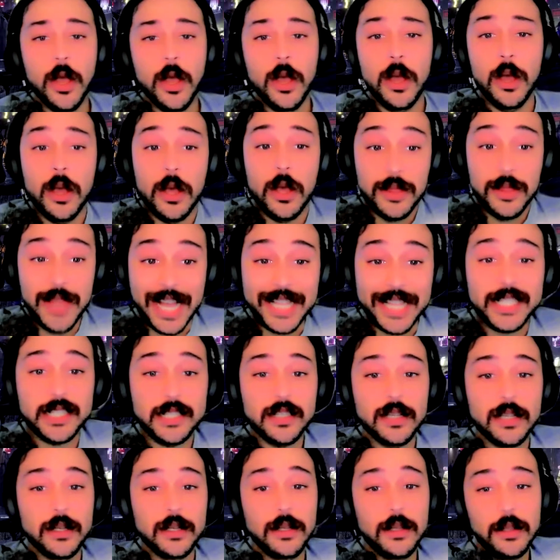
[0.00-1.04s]
That's
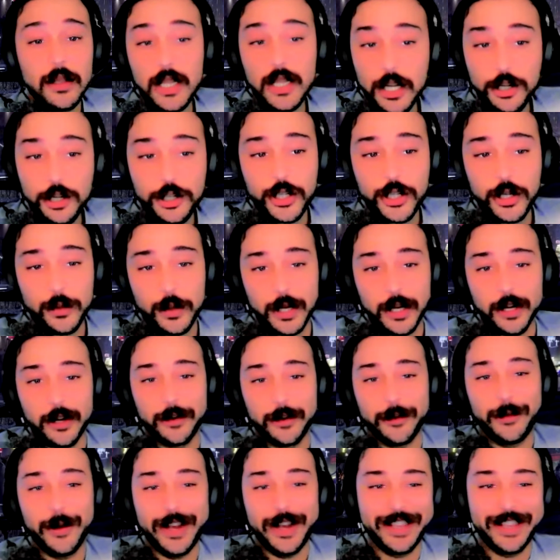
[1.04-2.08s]
the issue here,
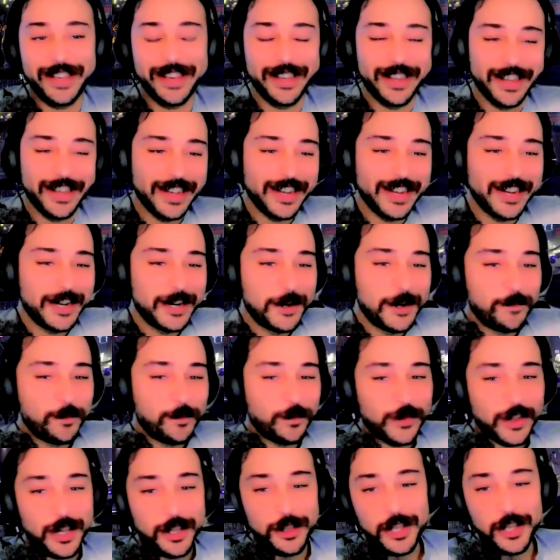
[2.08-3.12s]
right?
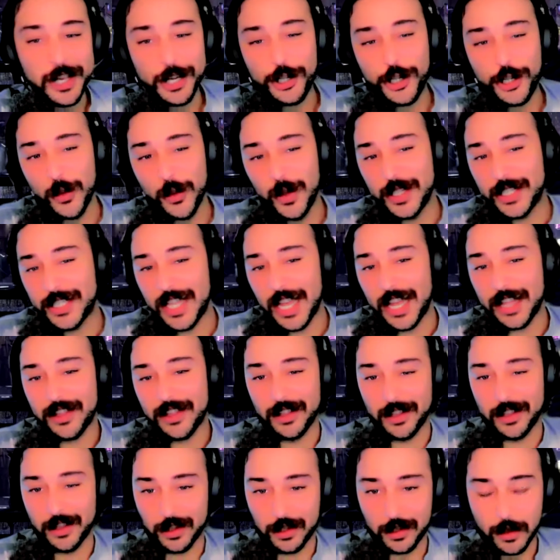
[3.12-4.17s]
The issue is that
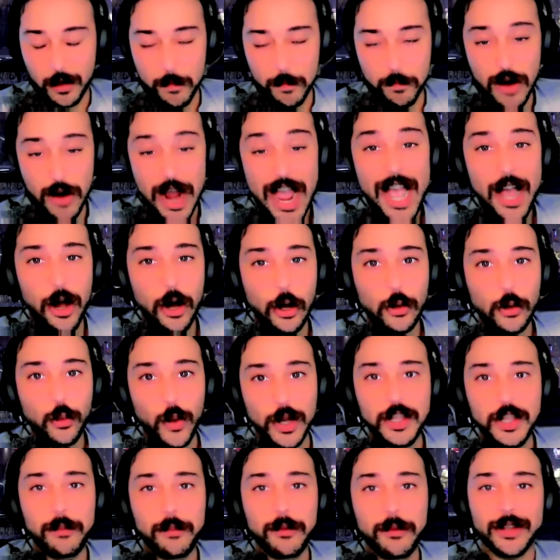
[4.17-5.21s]
Wendy
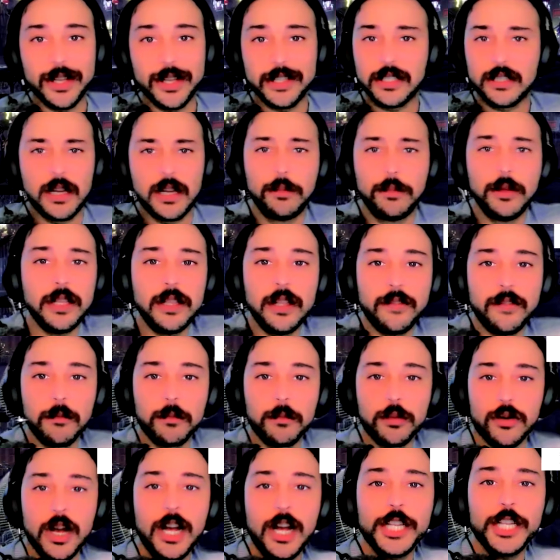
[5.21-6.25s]
Brown, has a completely different
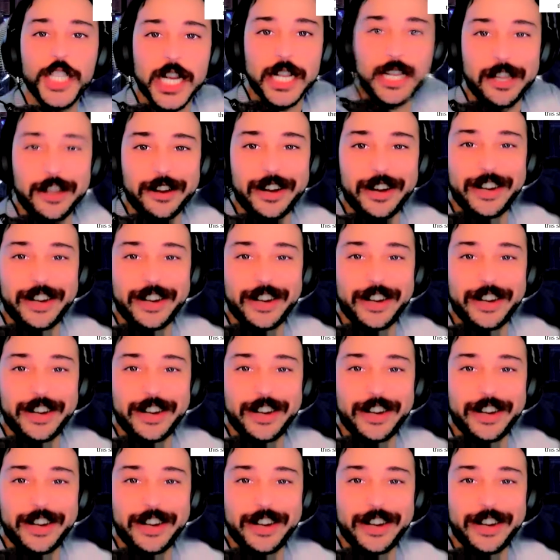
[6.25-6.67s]
project here.